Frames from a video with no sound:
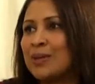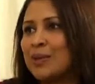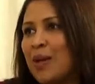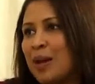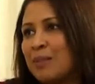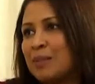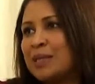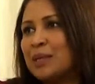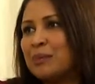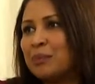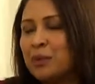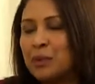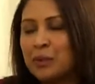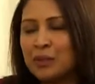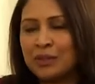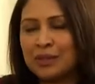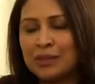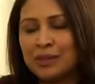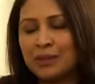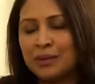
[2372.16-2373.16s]
So I'm
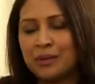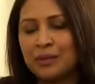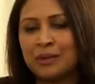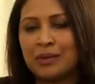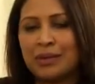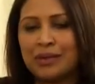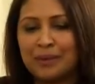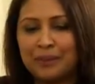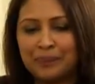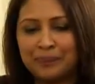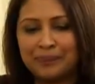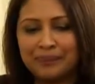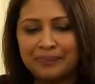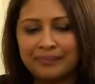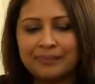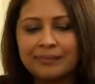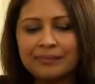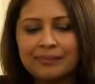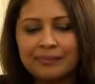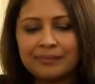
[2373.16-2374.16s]
supposed to
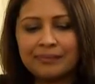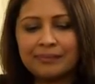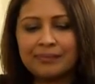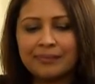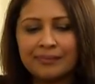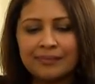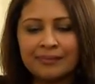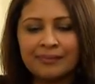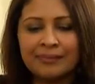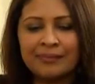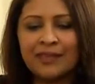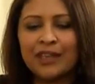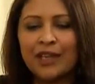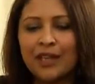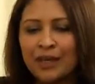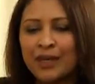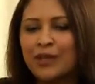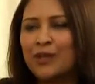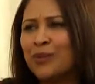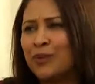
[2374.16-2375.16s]

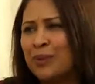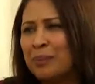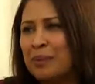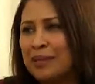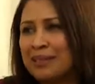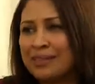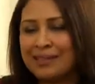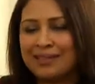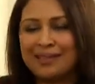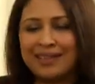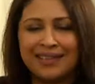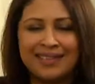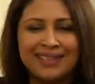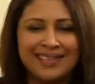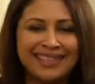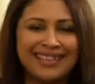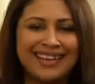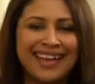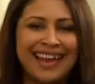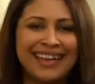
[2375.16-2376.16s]
do a
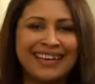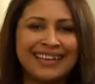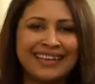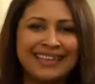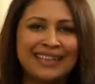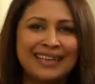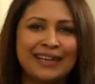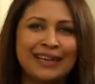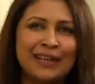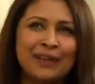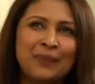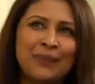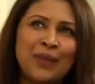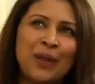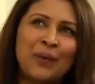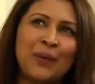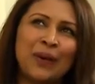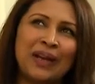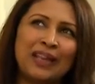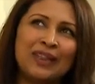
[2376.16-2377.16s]
presentation, and
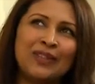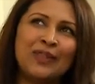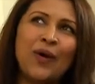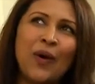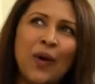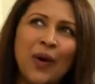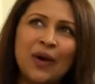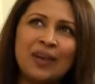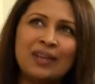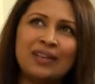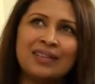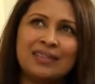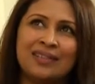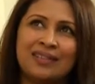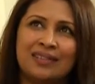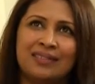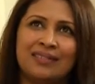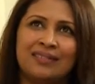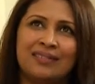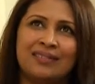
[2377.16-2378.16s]
what I
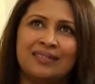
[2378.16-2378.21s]
thought,